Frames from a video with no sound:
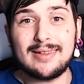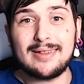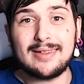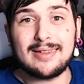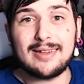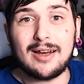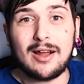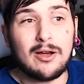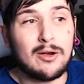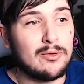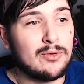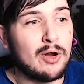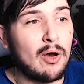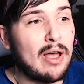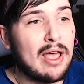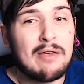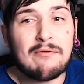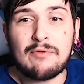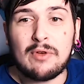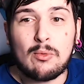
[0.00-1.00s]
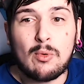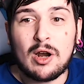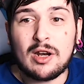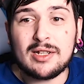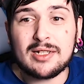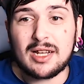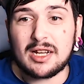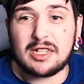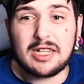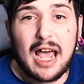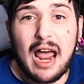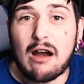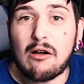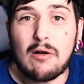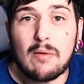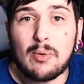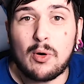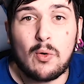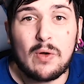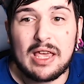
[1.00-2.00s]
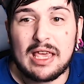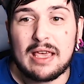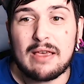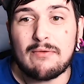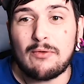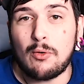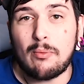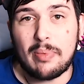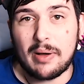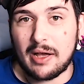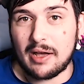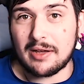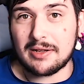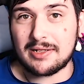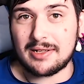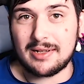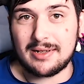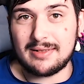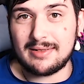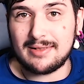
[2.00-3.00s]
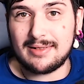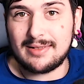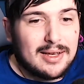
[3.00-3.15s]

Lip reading: You know, not everyone is a terrible, evil person.